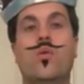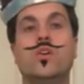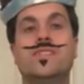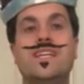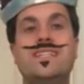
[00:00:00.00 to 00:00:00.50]

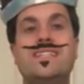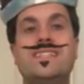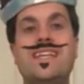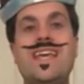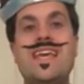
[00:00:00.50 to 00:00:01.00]
Was it
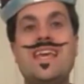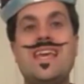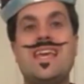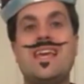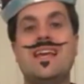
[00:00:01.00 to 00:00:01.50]

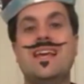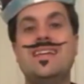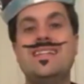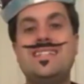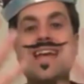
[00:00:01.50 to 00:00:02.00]
C,
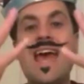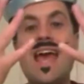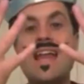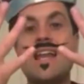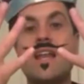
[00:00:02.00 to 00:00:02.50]

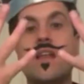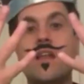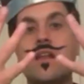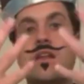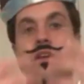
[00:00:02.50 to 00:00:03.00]
10?
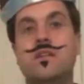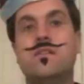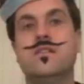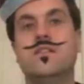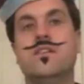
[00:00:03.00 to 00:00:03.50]

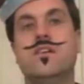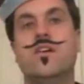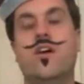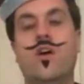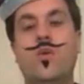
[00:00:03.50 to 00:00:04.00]

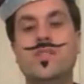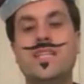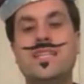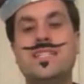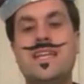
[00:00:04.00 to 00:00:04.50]
Or was
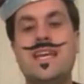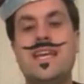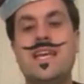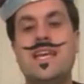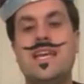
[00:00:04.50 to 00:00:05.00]
it
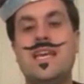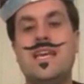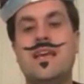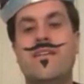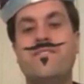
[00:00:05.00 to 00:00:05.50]

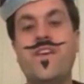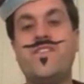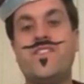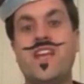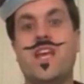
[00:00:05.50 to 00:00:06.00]
D,
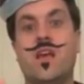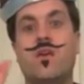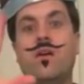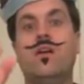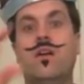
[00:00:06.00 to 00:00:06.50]
50?